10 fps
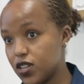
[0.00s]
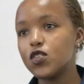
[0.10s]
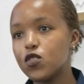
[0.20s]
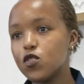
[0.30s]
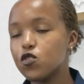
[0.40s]

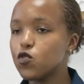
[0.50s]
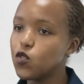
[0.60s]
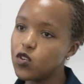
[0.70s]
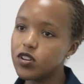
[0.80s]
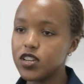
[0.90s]
You're not too
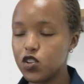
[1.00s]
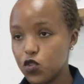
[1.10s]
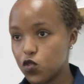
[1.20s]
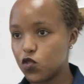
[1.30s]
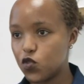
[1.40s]
old and you're
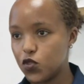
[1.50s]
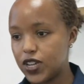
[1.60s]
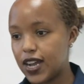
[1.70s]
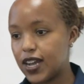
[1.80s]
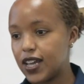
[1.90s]
not too
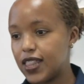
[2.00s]
young.